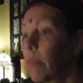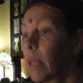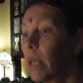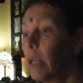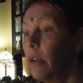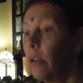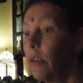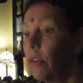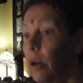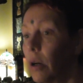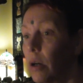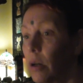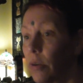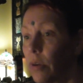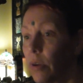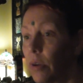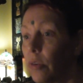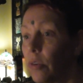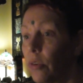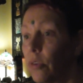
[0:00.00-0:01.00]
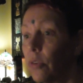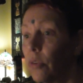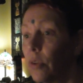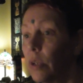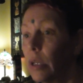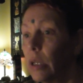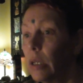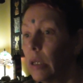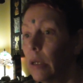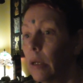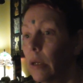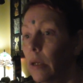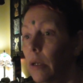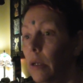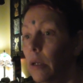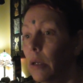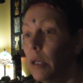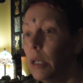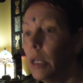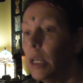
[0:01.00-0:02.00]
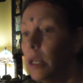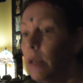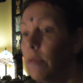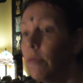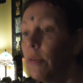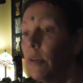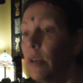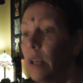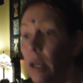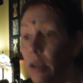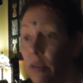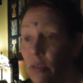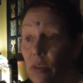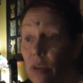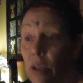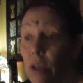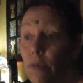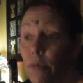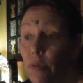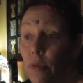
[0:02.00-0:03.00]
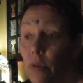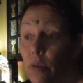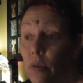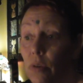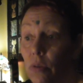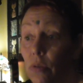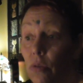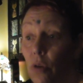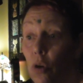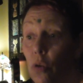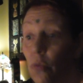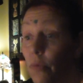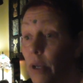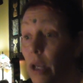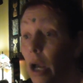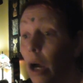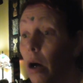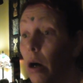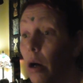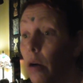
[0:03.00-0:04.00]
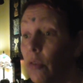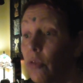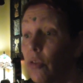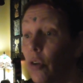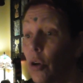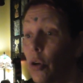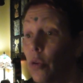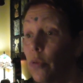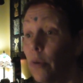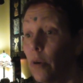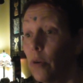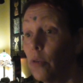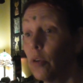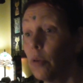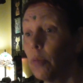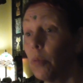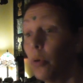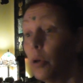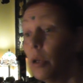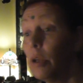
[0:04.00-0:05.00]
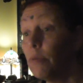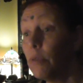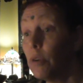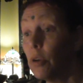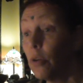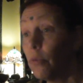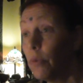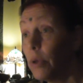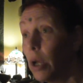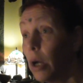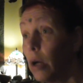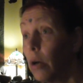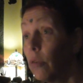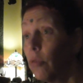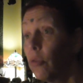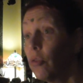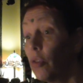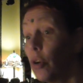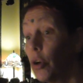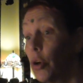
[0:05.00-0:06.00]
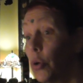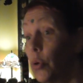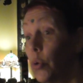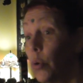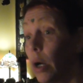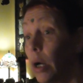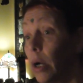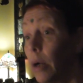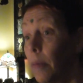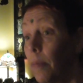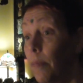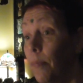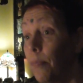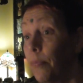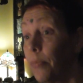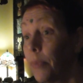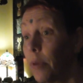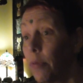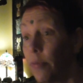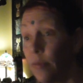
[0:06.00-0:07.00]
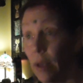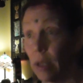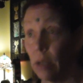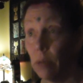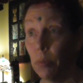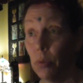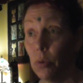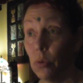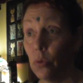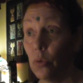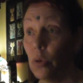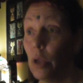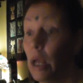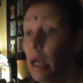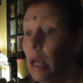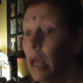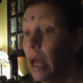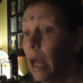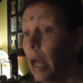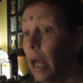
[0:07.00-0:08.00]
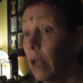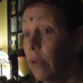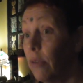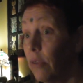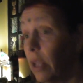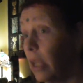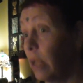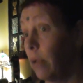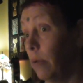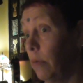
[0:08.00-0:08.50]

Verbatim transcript: in the darkness even, yes, even though we are so vulnerable, even though we are so um, fallible and